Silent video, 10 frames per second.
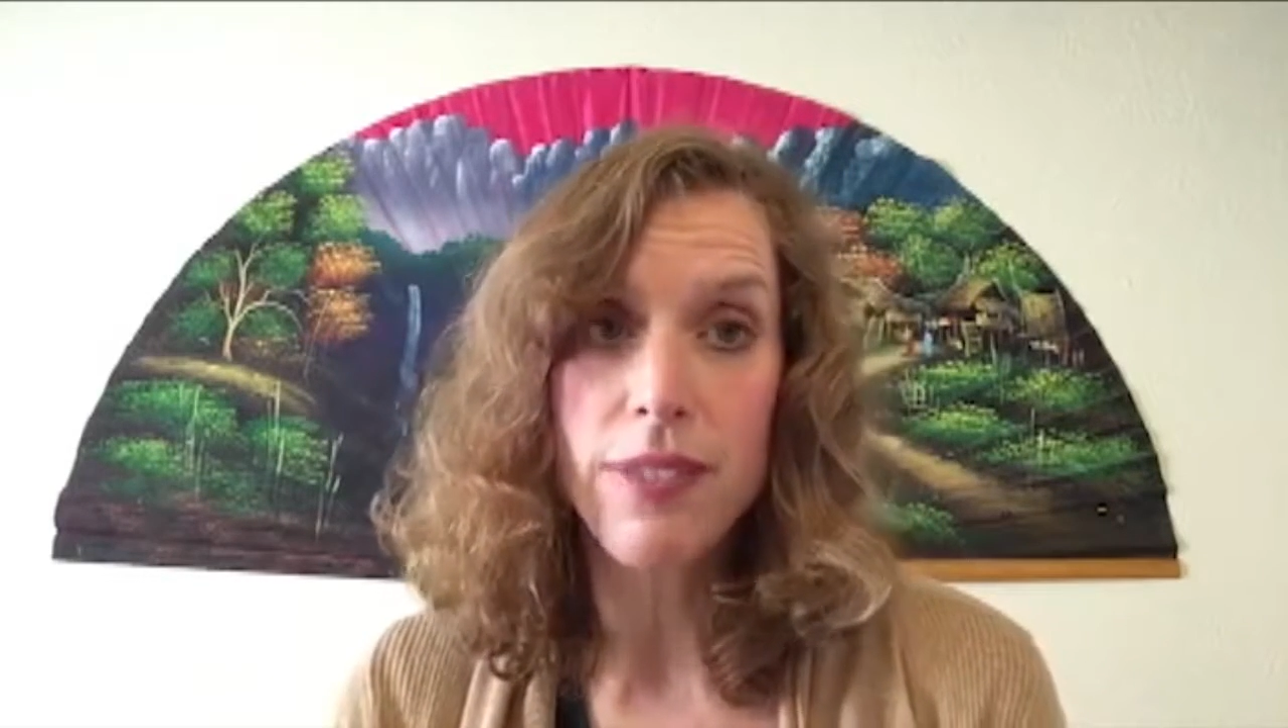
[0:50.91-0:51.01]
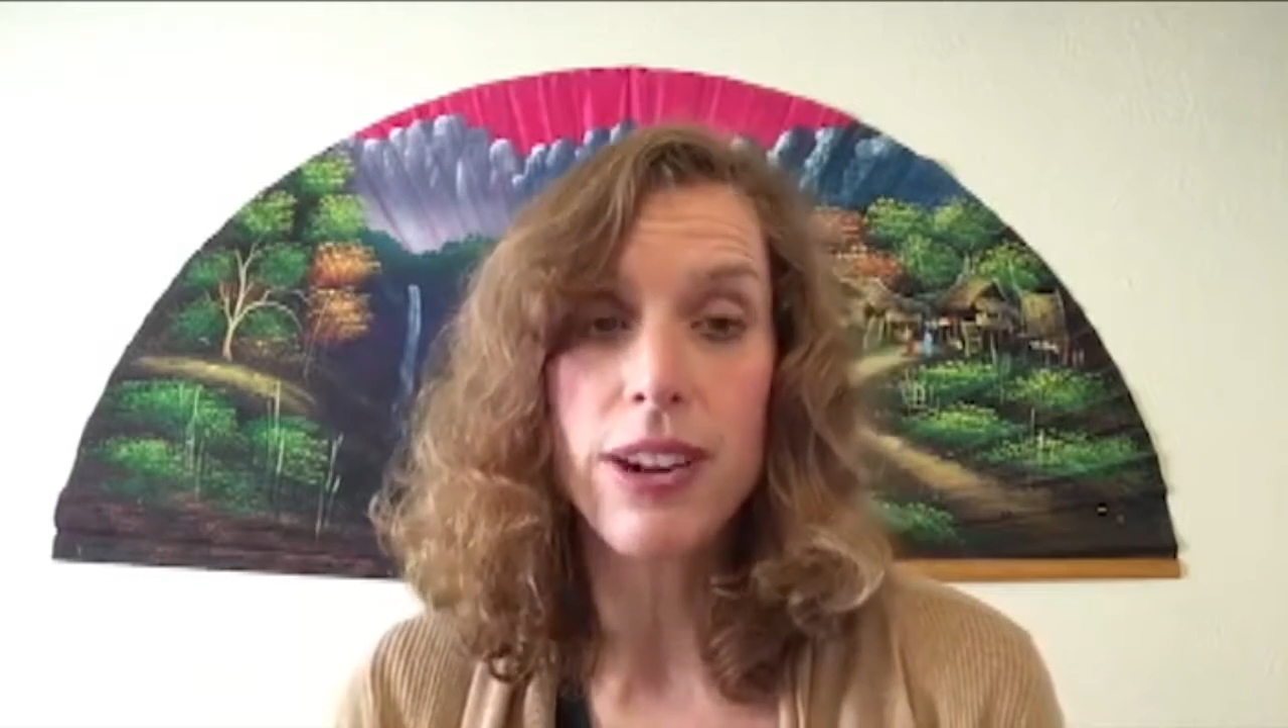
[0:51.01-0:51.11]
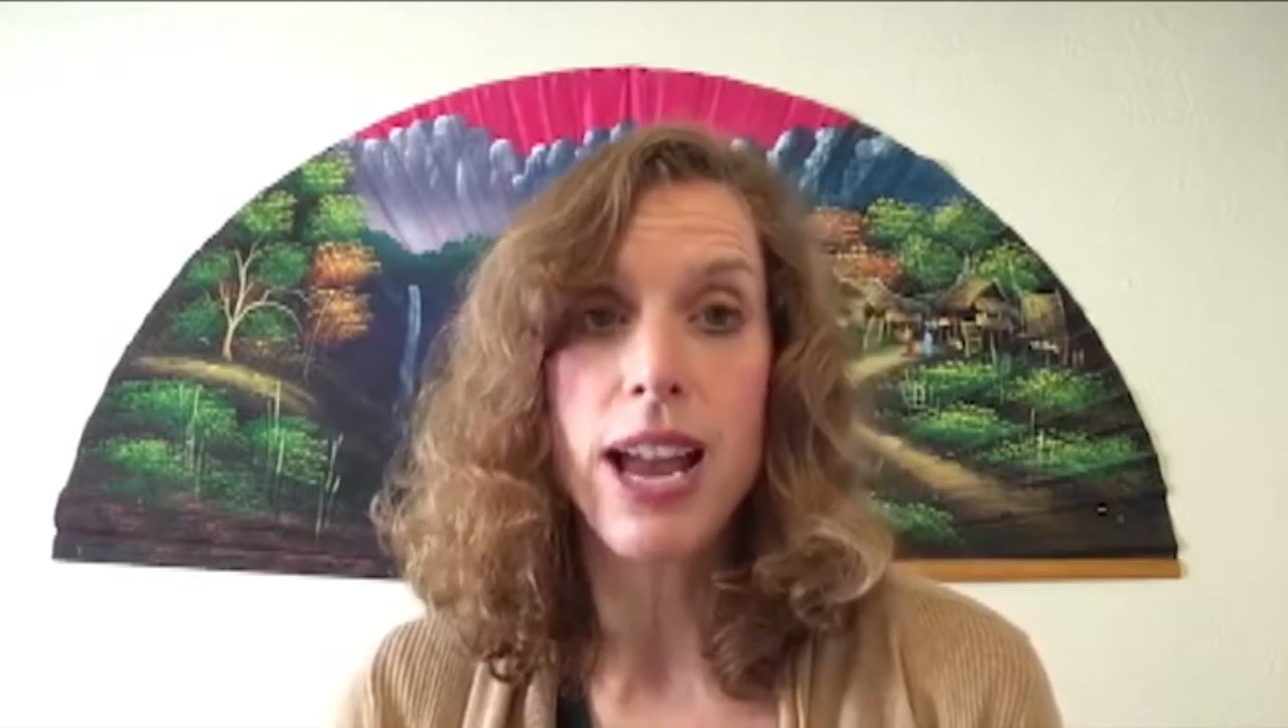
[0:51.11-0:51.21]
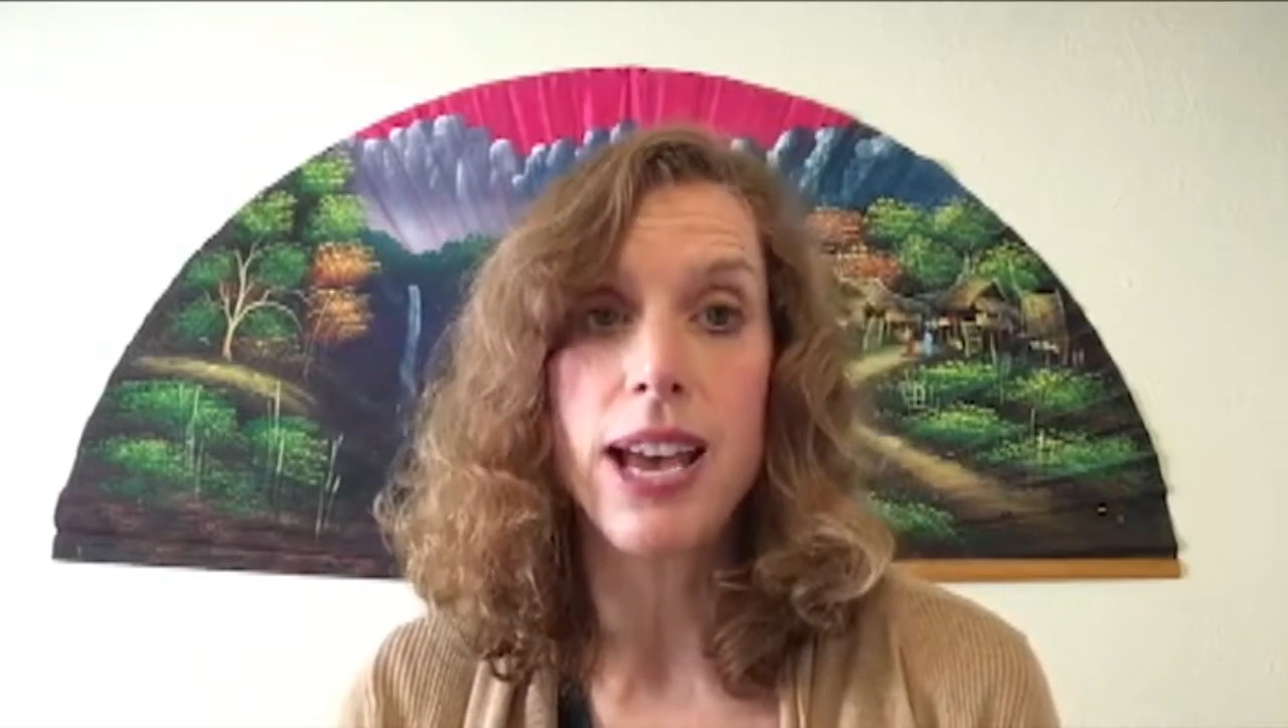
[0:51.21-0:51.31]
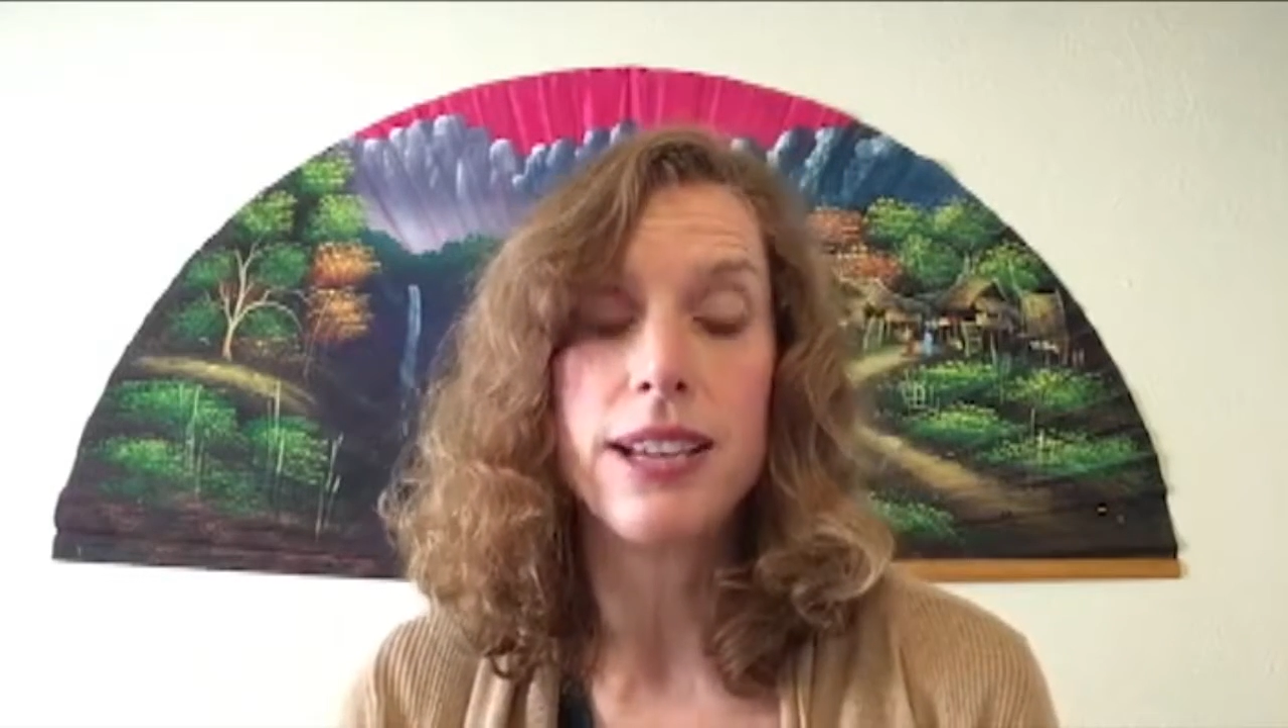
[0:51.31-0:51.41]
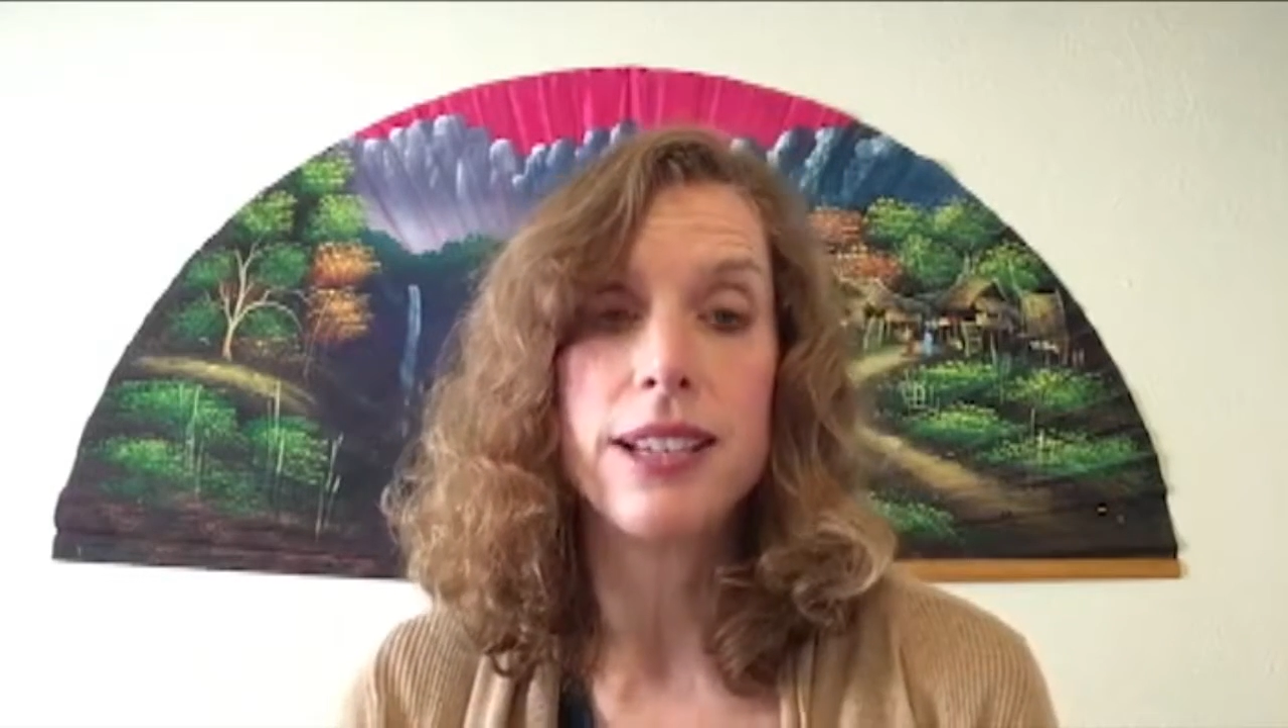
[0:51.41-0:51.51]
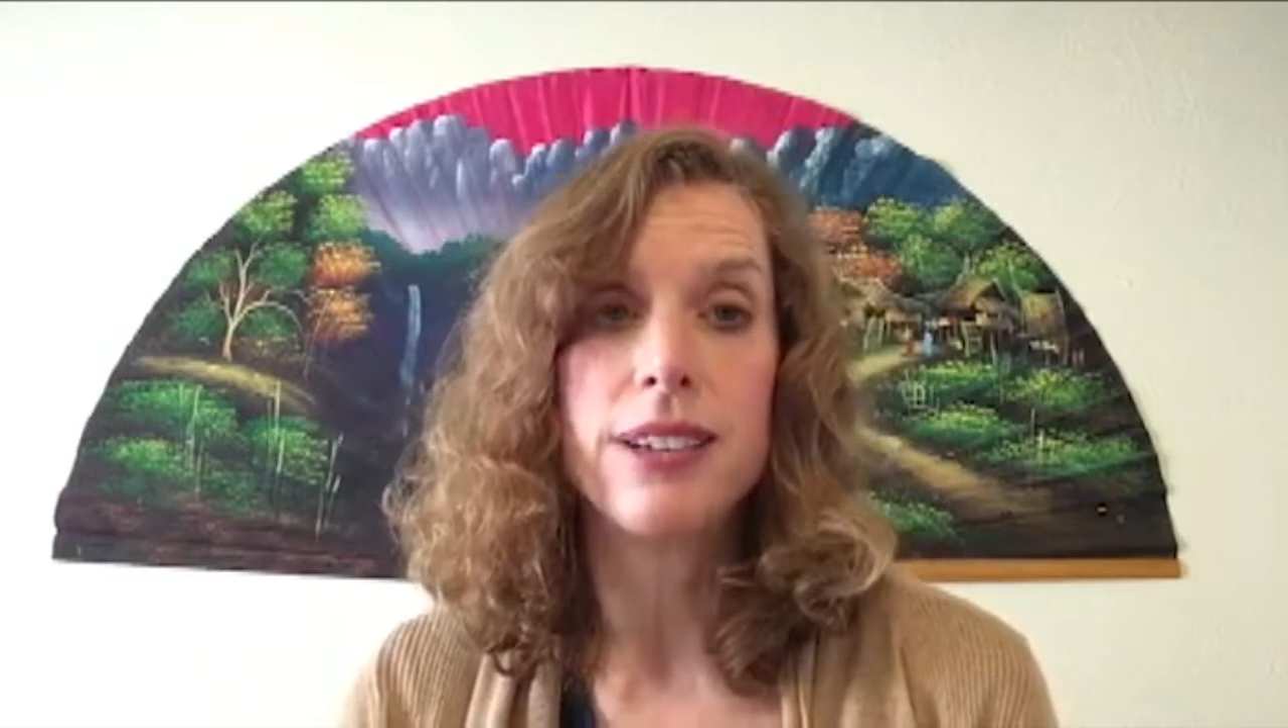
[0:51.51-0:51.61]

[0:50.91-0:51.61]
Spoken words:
ever had